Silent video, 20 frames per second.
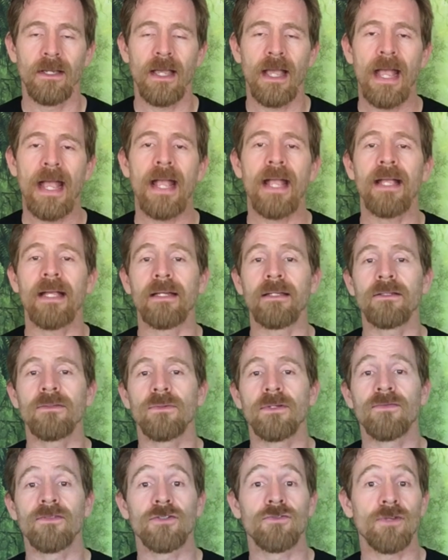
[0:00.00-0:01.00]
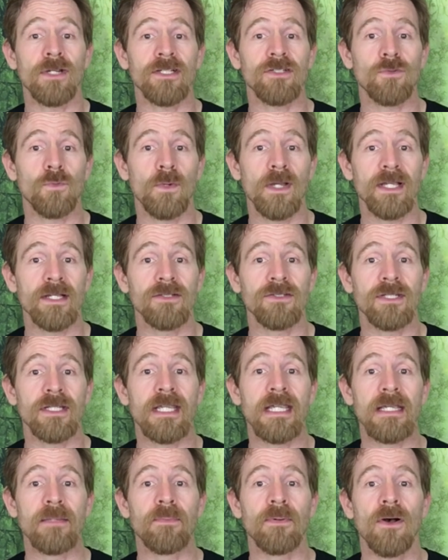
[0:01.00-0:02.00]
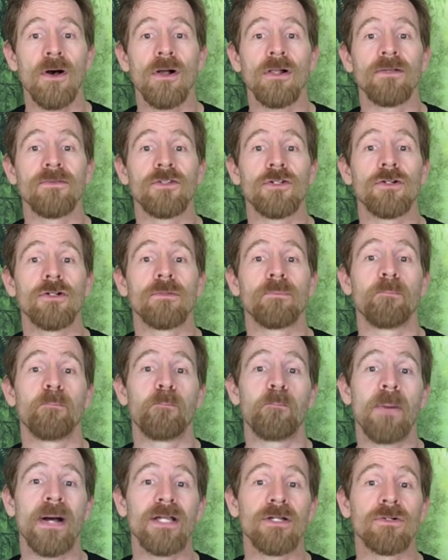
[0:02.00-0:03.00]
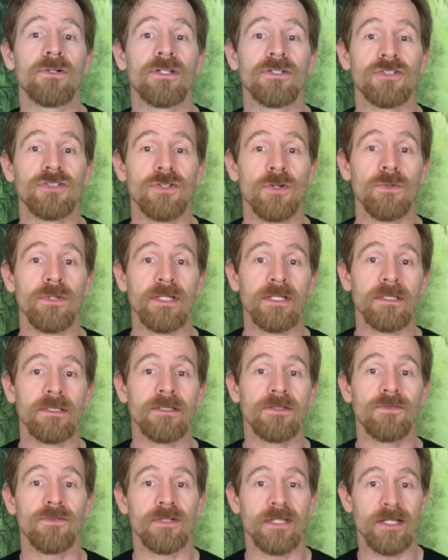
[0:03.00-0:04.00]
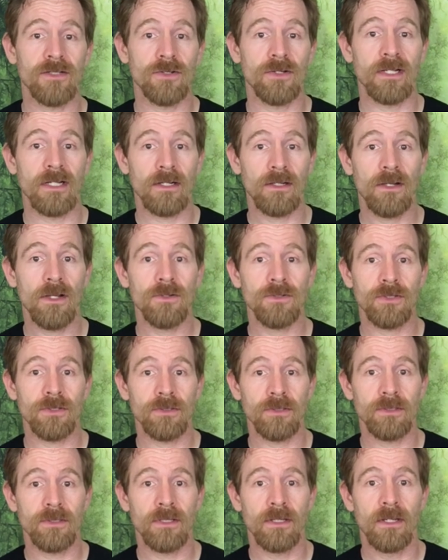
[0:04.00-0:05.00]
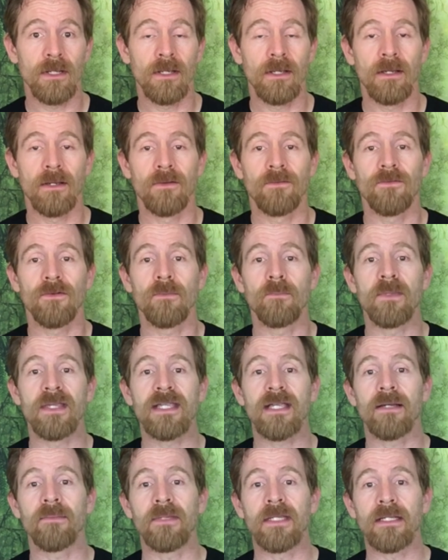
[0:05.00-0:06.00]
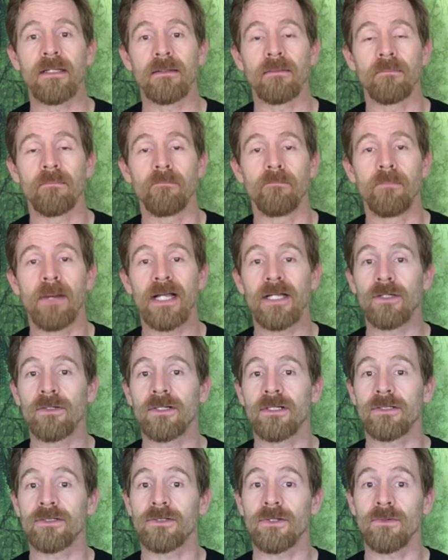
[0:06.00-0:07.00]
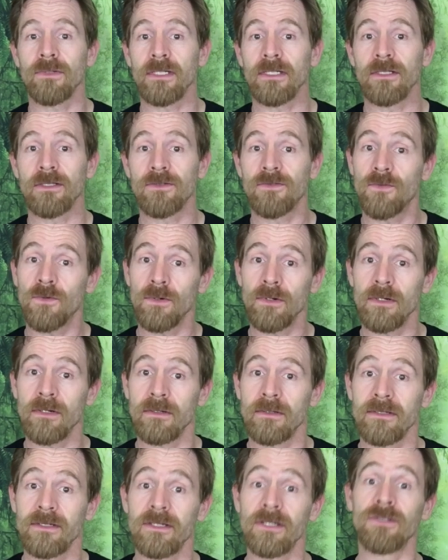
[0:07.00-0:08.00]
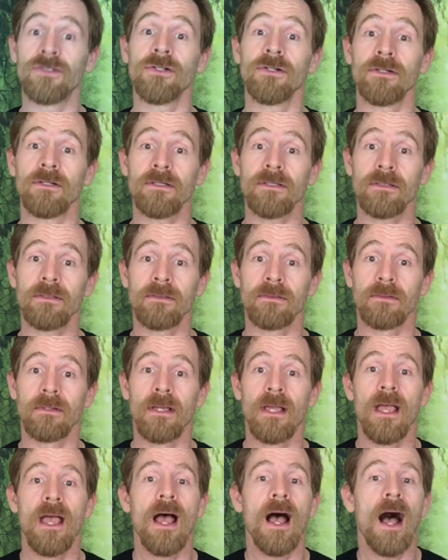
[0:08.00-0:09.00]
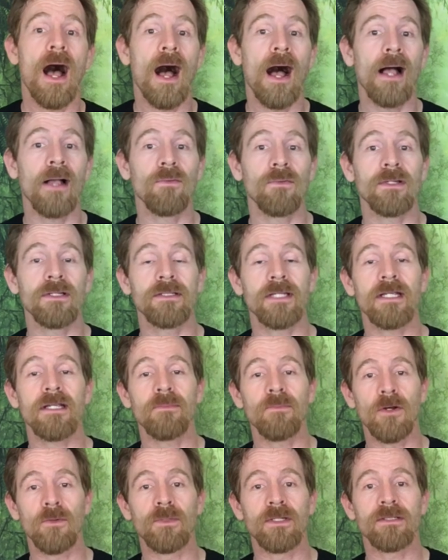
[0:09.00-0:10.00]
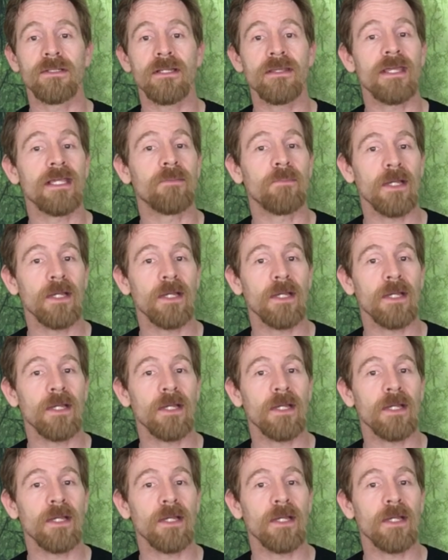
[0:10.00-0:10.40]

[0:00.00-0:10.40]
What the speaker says: and we've addressed ways to keep all of your biocustodians for desert enclosures from becoming biocustodians for dessert, I want to take a moment to thank my